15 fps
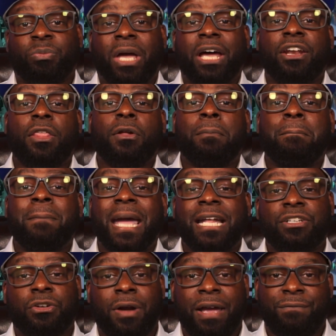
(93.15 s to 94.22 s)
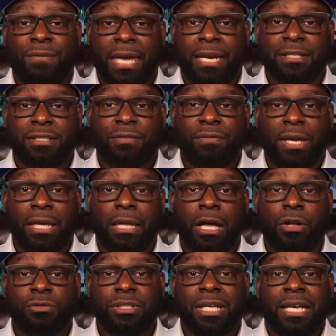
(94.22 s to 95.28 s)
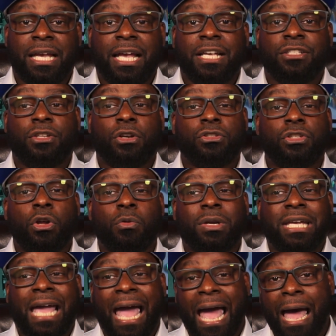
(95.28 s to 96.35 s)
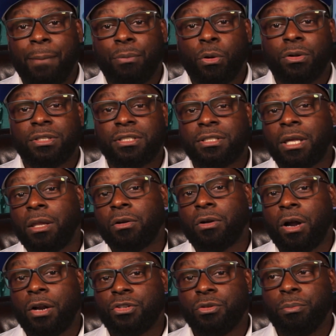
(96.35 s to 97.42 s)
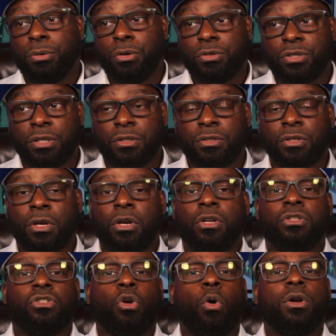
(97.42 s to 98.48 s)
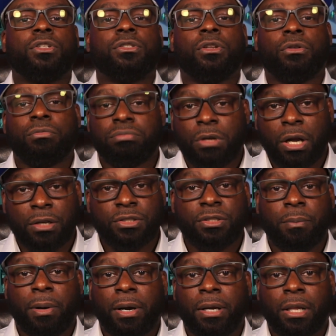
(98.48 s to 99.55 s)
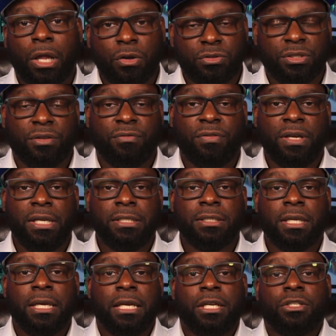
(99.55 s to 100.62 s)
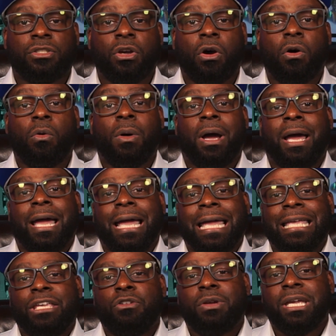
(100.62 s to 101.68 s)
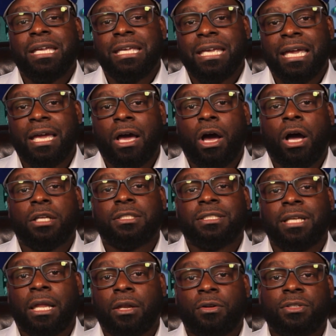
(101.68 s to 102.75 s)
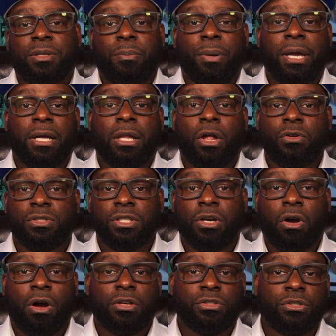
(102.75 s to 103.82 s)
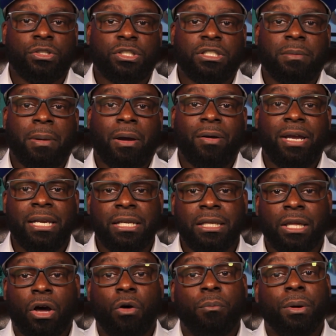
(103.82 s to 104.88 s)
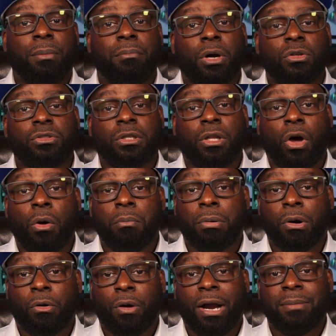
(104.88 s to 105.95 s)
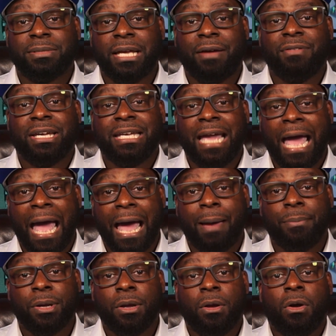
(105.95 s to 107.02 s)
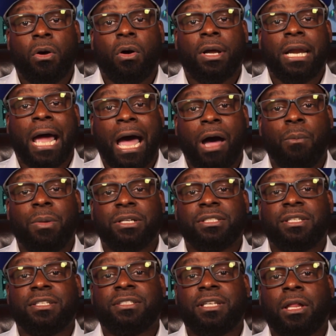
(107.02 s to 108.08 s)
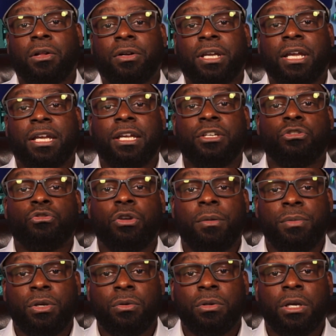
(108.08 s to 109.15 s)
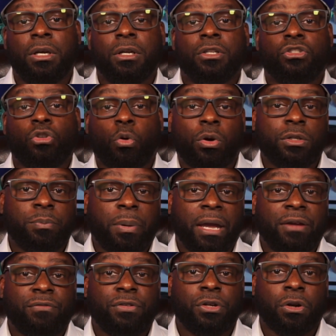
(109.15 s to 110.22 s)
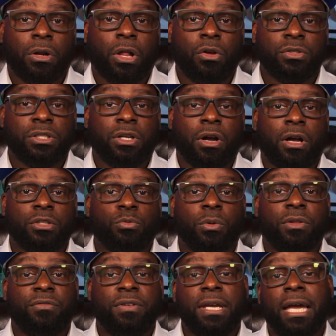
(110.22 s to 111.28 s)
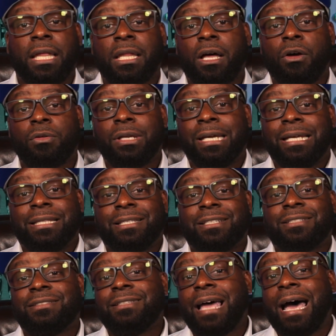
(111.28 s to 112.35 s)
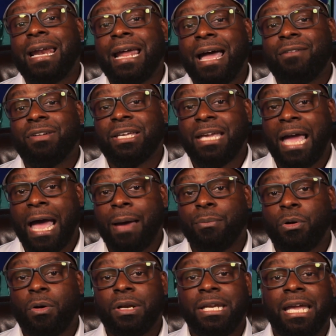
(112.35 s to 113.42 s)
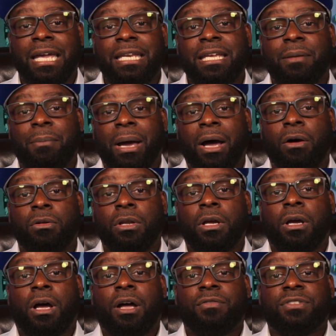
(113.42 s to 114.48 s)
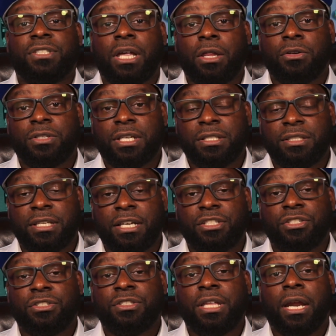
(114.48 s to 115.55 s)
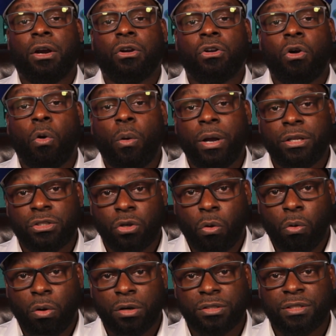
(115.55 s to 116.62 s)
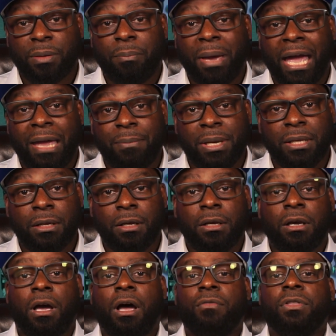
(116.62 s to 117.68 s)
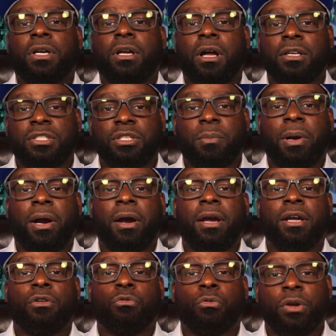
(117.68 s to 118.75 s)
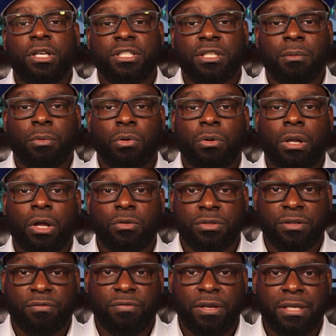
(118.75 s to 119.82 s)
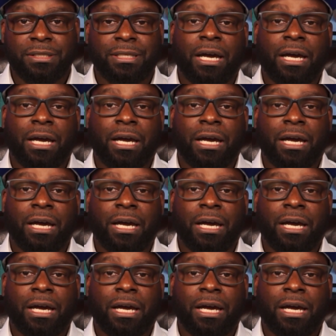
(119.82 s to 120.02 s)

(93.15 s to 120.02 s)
Another major advantage to VA loans is there's no cap on seller contributions towards their customary closing fees. So you can get a seller to pay closing costs on just about any loan, but most loan programs have a cap on how much the seller can contribute towards paying for your closing costs. Well, the VA loan does not have a cap on any amount of seller's concessions that are going towards the payment of the customary and reasonable closing fees.